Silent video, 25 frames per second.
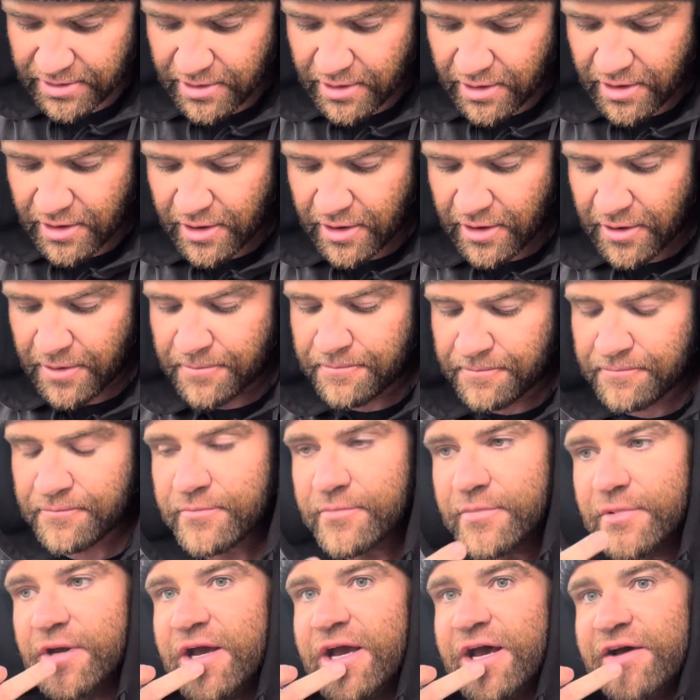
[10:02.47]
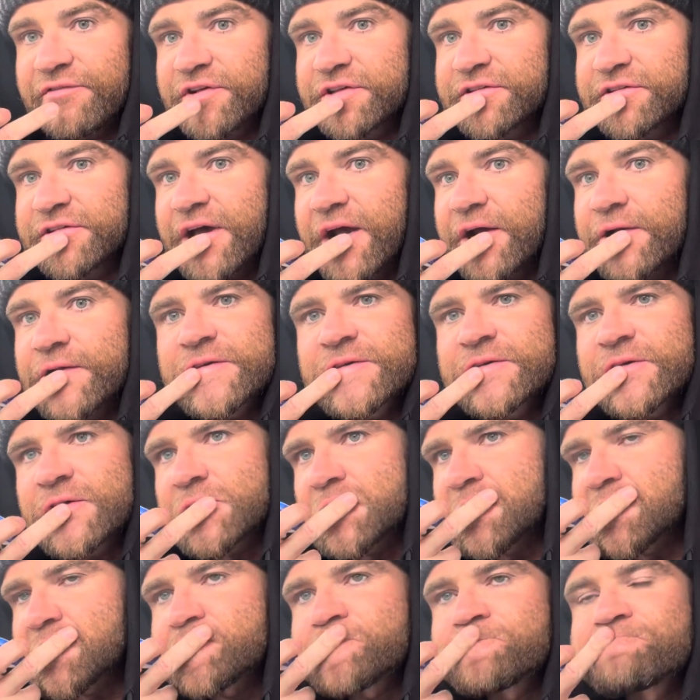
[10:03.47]
I have a side
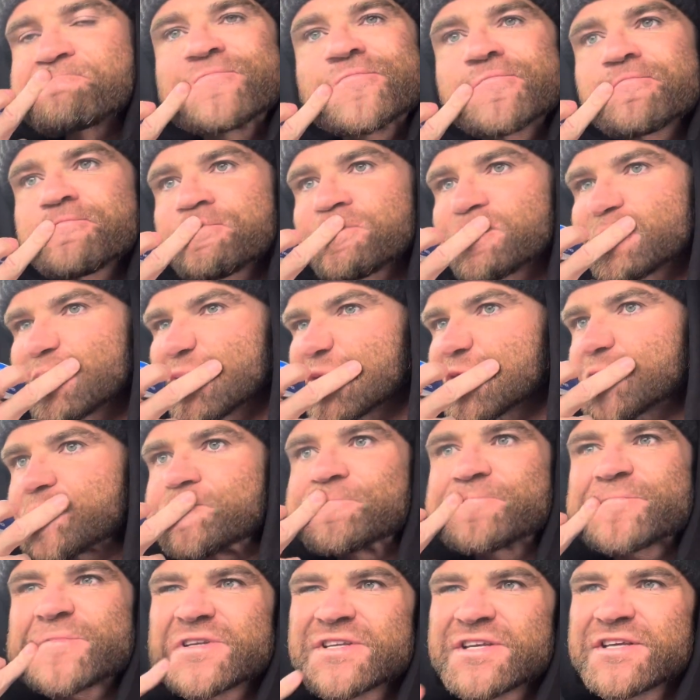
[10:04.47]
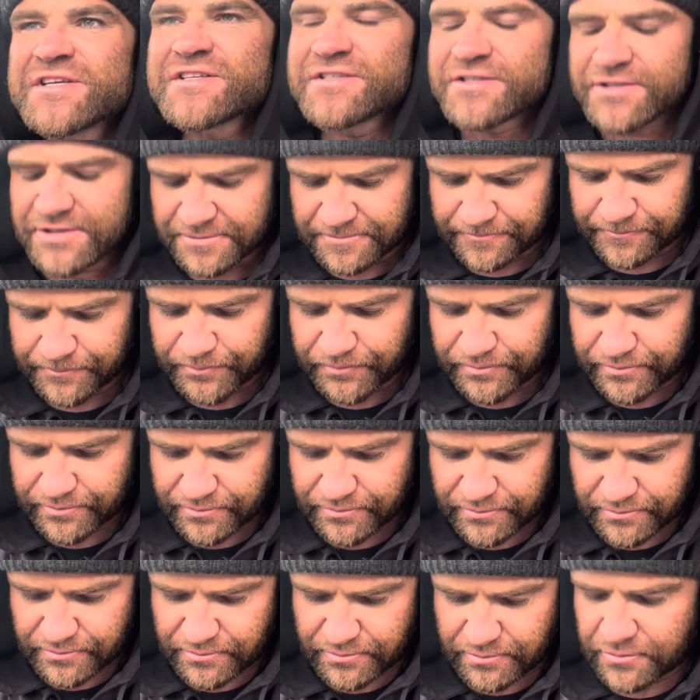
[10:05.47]
hustle, which is
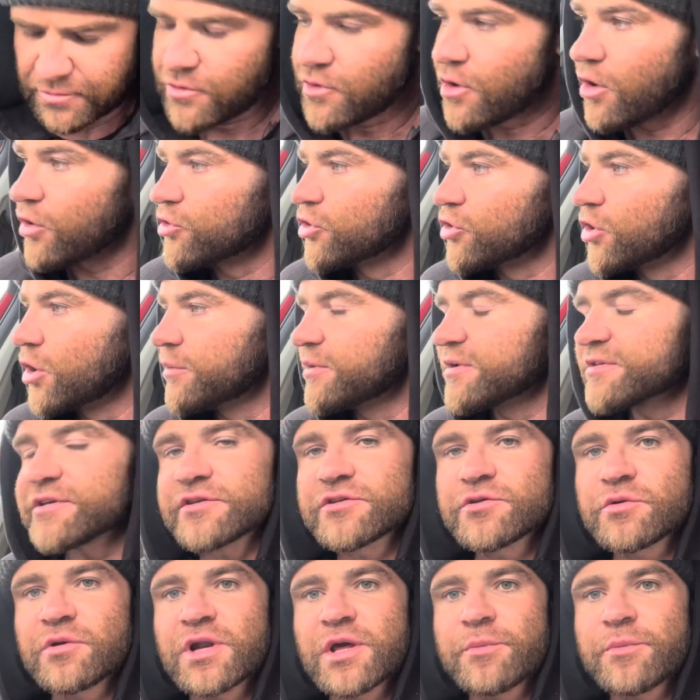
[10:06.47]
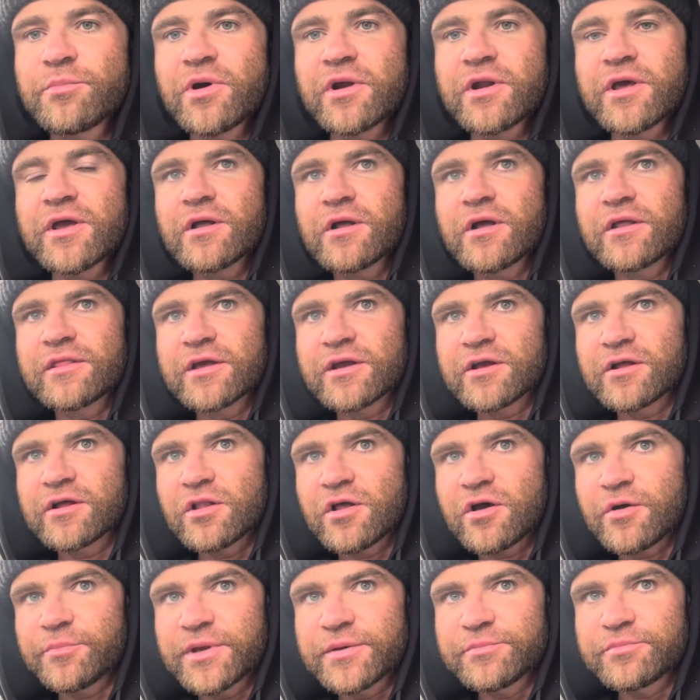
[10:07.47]
not new, is it, to anybody? I think a
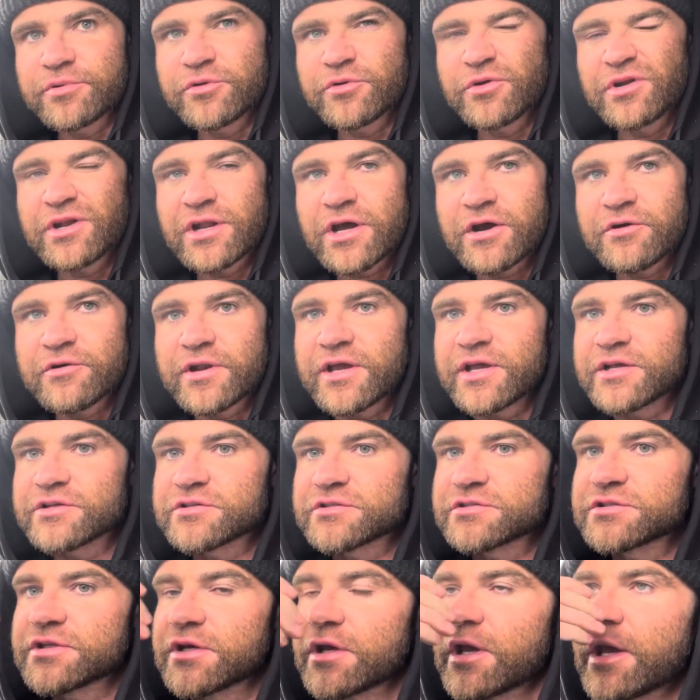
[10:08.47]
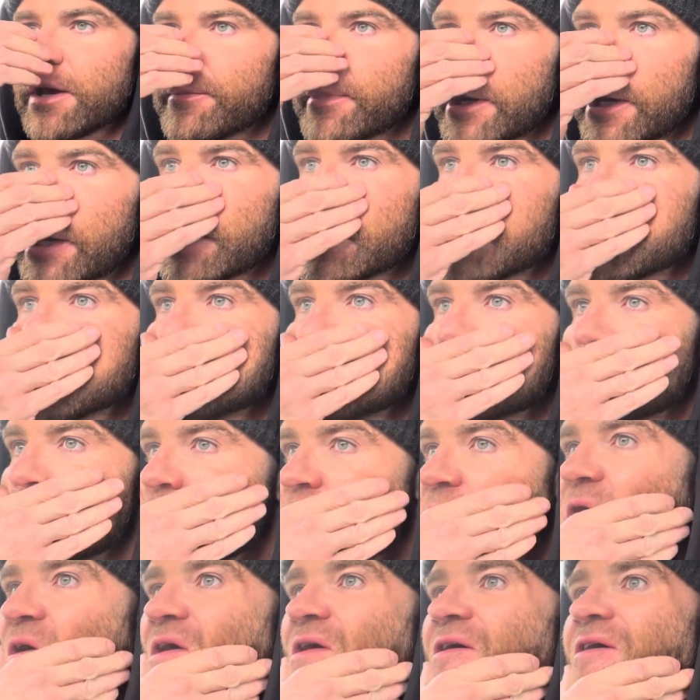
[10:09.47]
lot of people do nowadays just to get by.
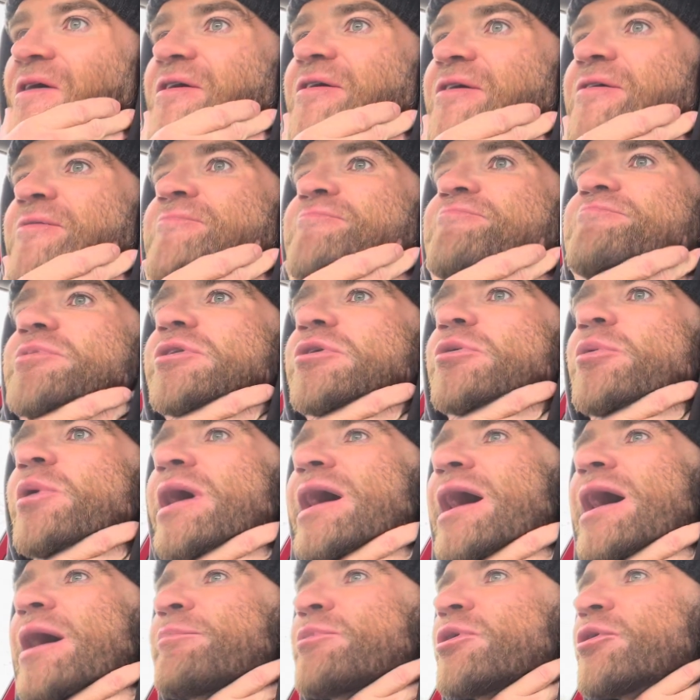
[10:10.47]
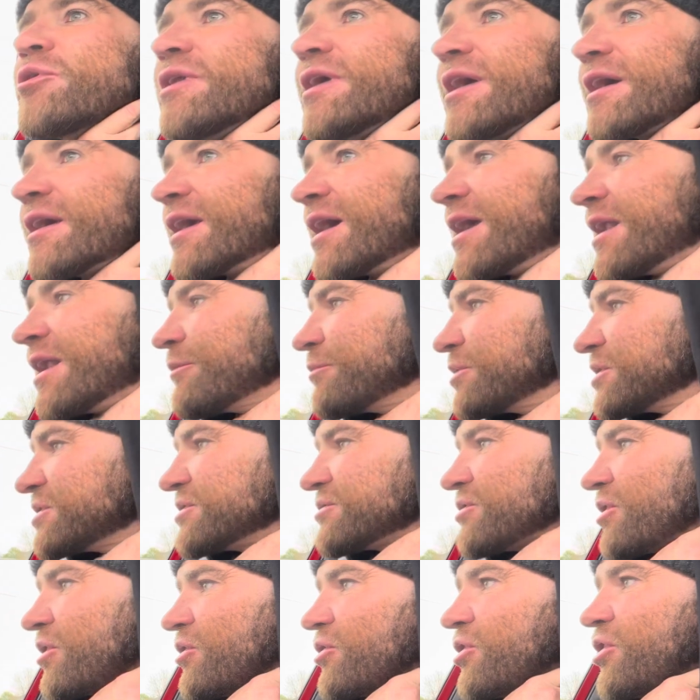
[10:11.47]
But the way I'm doing it again, which
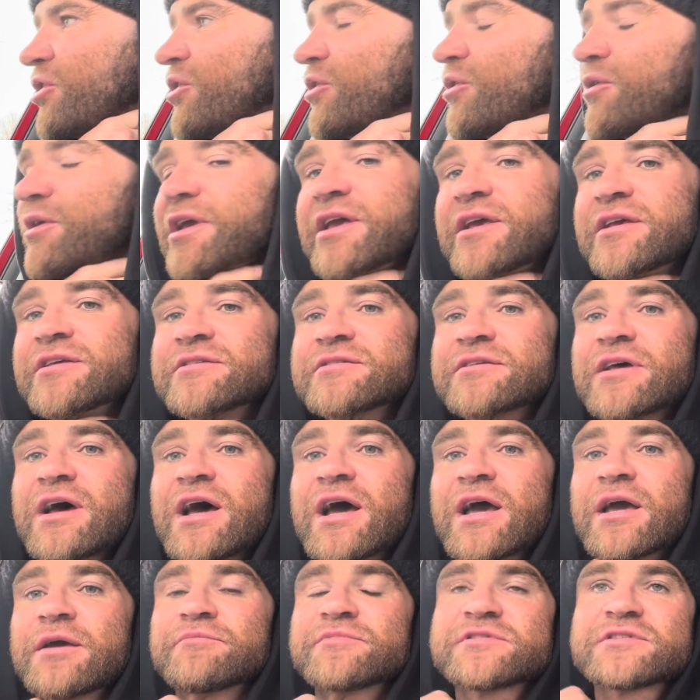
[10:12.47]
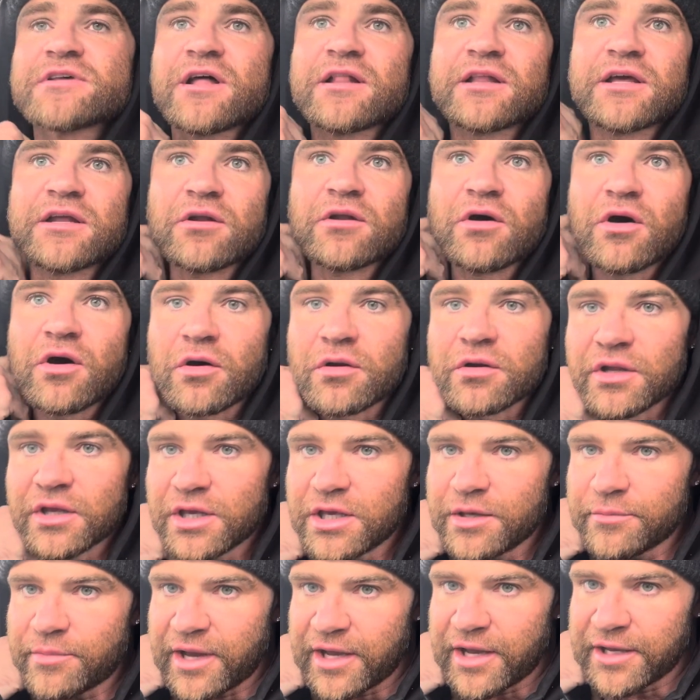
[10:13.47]
is not new, is I'm selling on
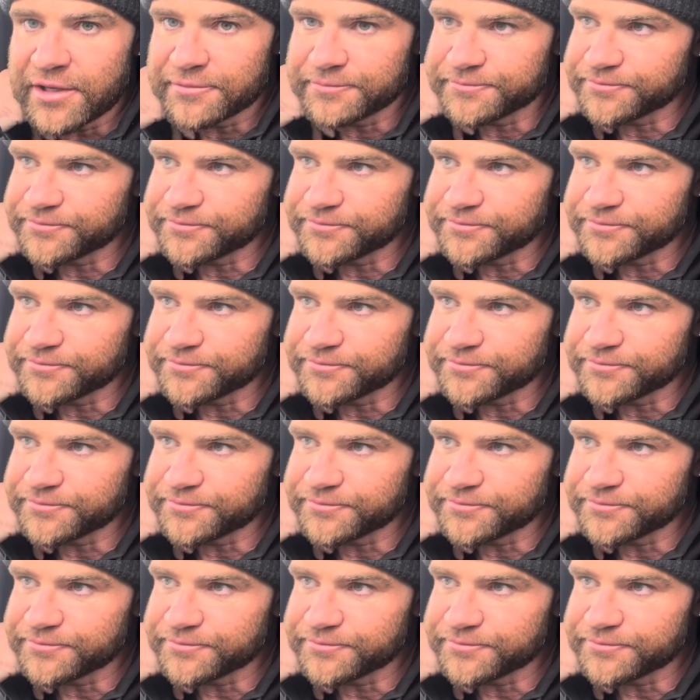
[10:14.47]
eBay.